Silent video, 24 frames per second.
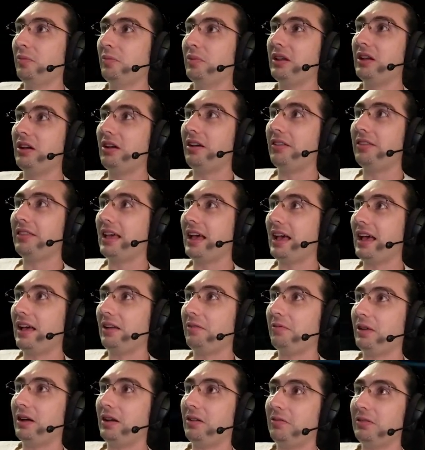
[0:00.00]
beyond
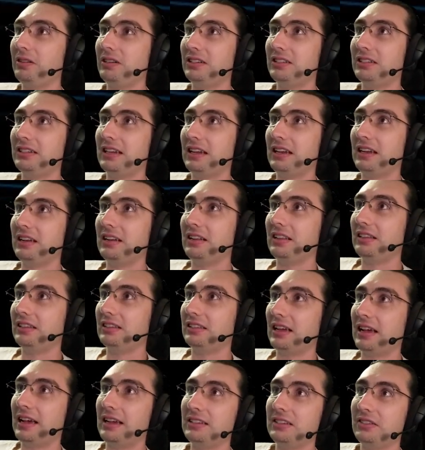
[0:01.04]
that, well, we just get into the
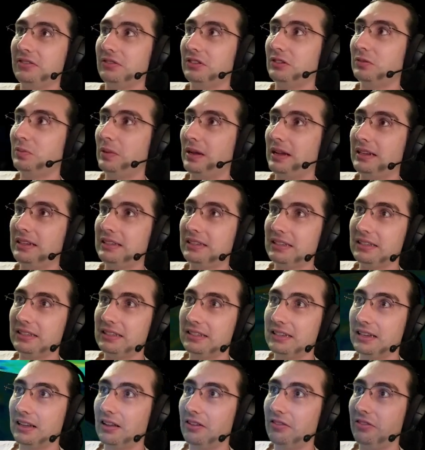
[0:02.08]
size of space
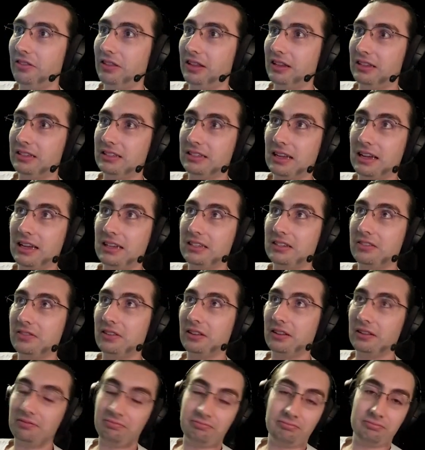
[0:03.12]
itself and the size of
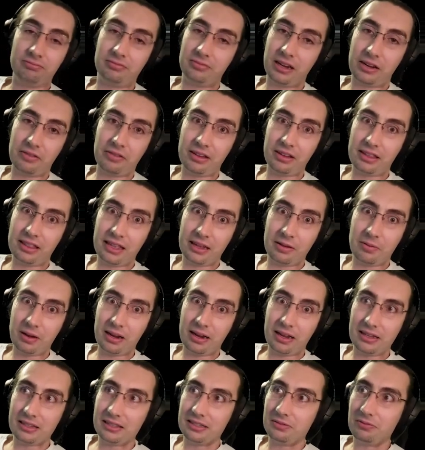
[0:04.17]
everything we
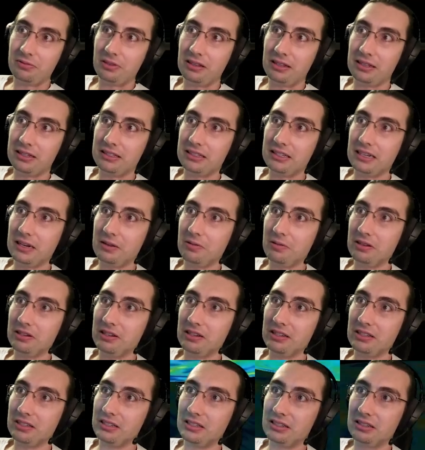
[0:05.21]
can really see, which
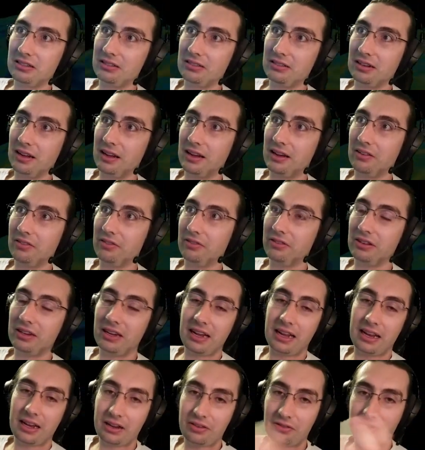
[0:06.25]
is kind of, you
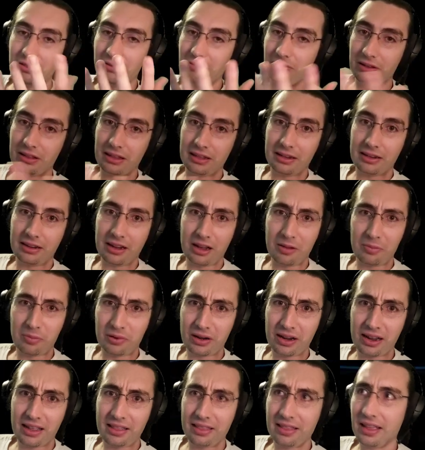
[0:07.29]
can't even really
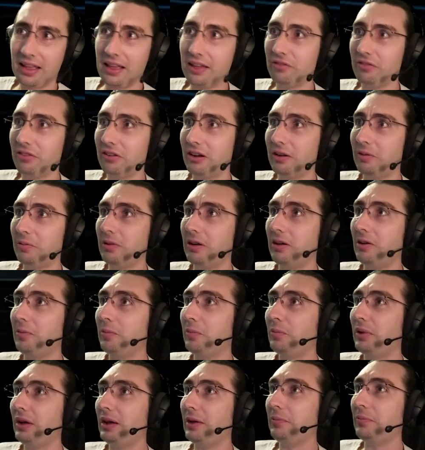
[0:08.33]
comprehend that very well.
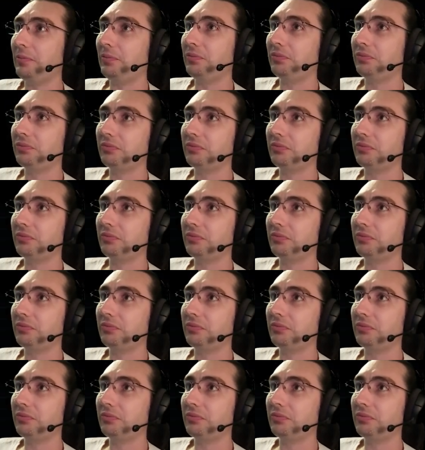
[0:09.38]
But